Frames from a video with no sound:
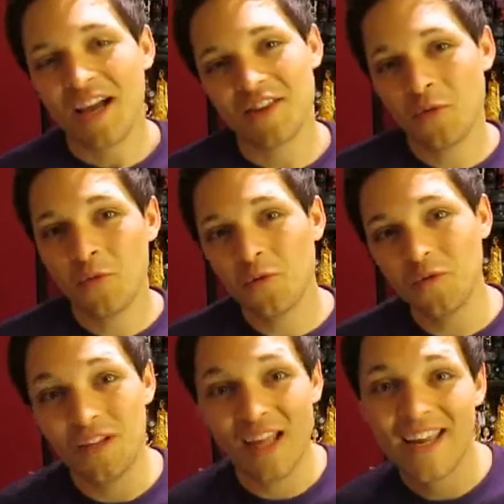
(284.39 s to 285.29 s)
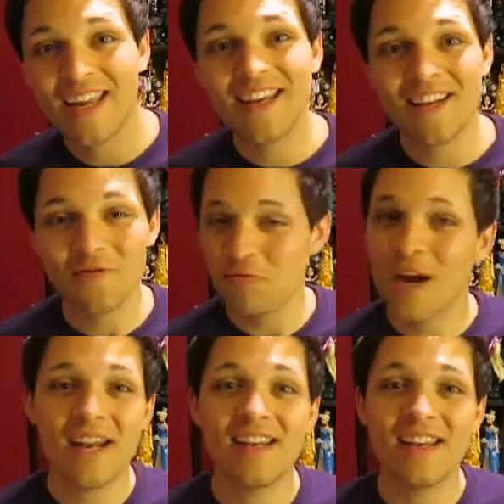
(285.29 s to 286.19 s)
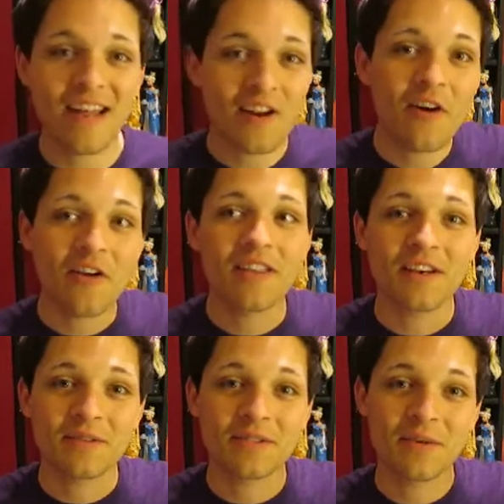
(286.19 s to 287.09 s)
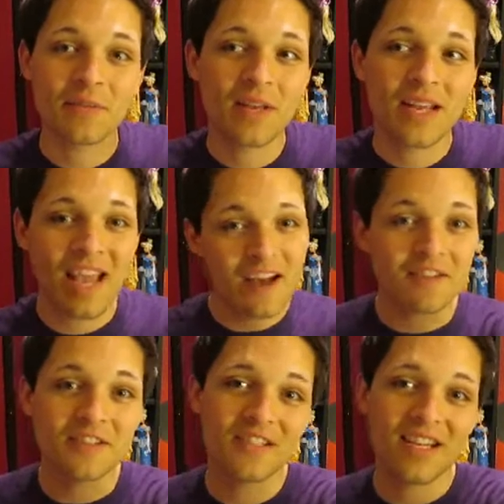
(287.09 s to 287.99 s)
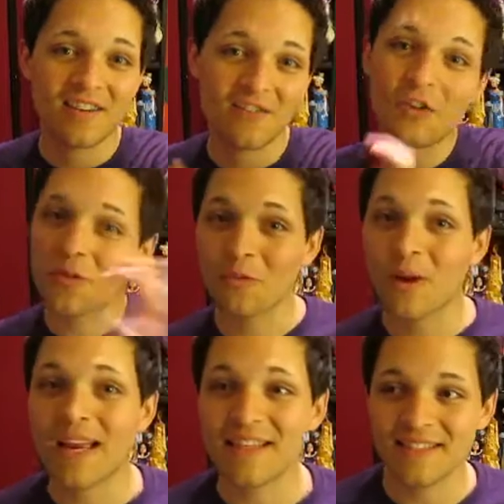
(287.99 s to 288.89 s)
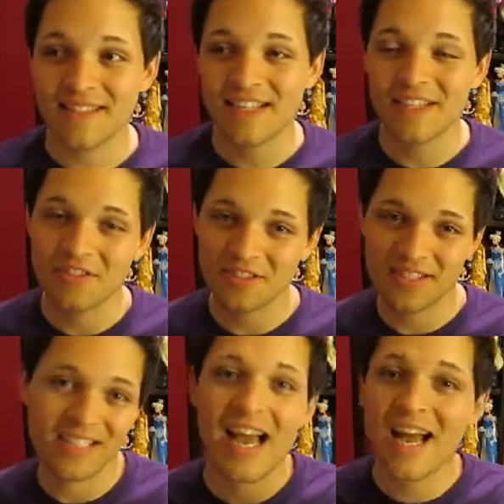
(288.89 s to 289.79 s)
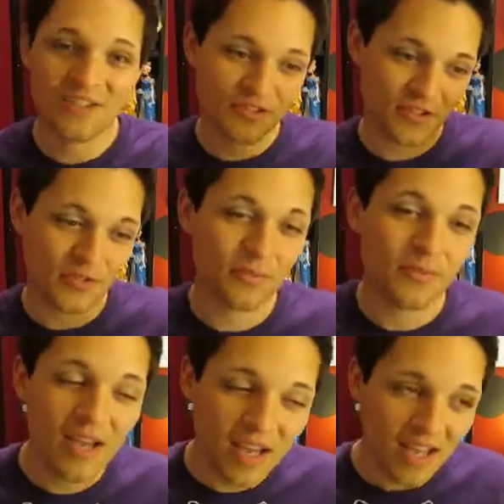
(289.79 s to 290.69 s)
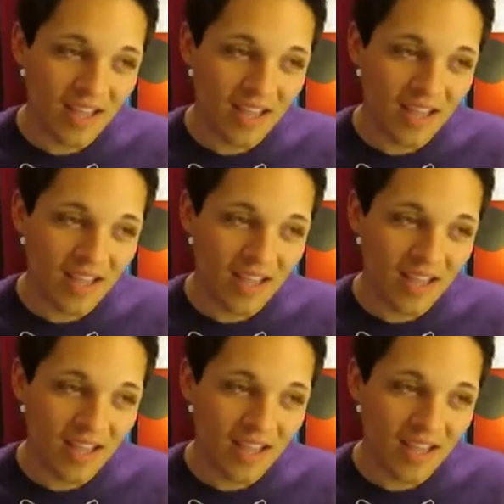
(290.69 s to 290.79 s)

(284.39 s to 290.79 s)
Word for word: It's almost like he didn't write it at all, that it was somebody else that took the reins and he just attached some